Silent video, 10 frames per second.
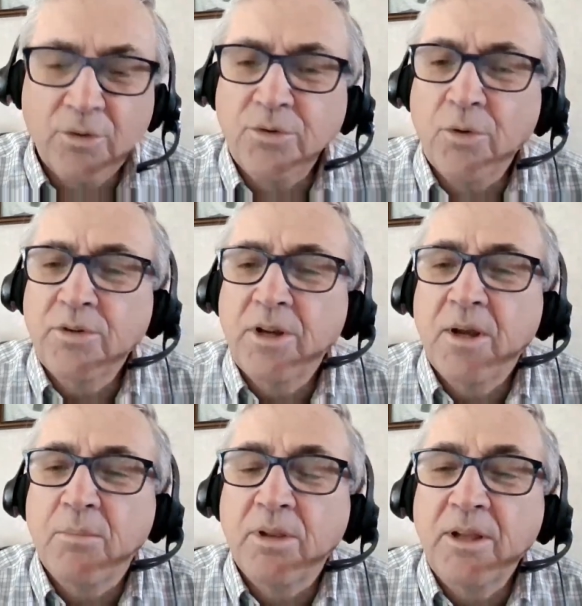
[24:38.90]
don't
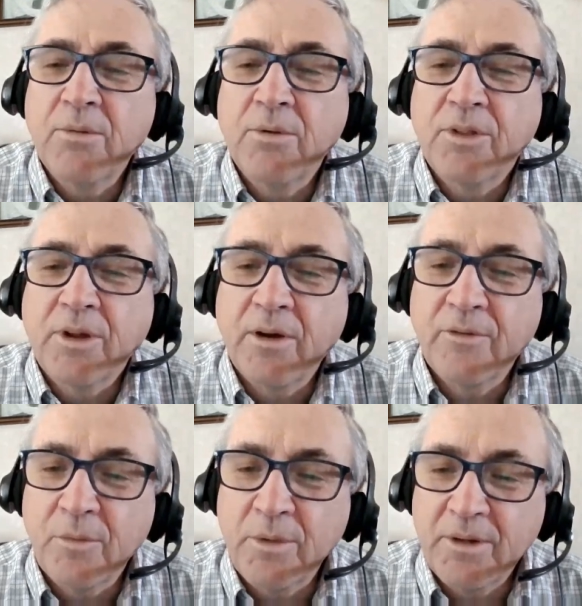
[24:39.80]
take a plea with the
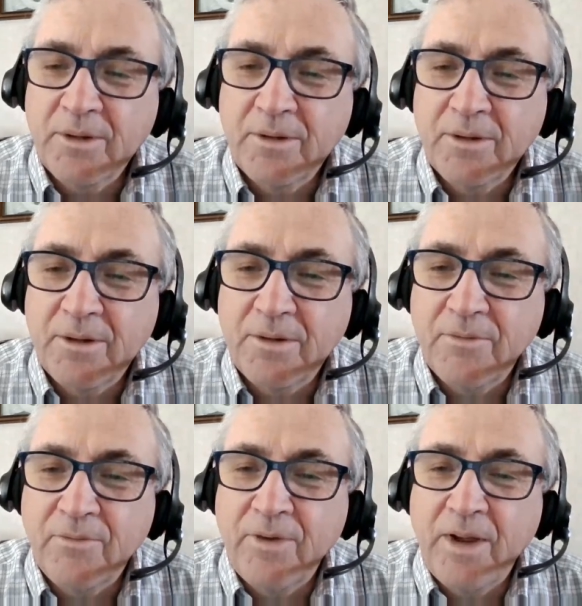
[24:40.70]
government
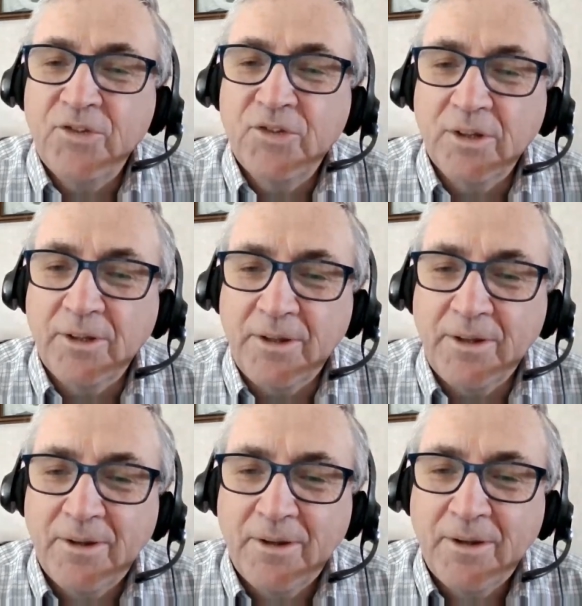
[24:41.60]

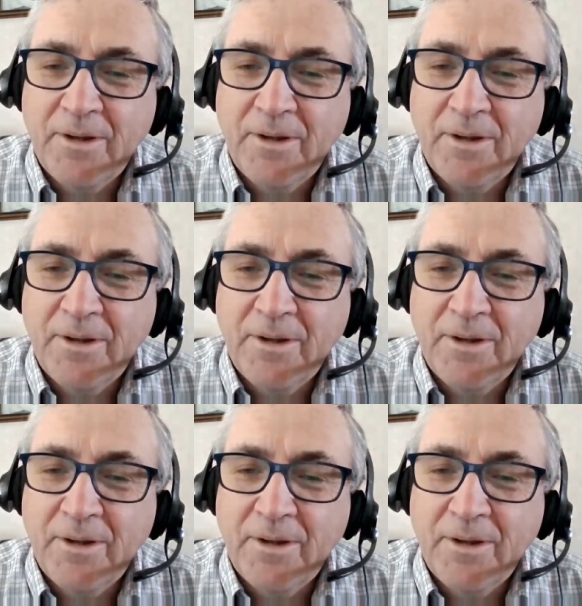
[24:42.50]
hastily.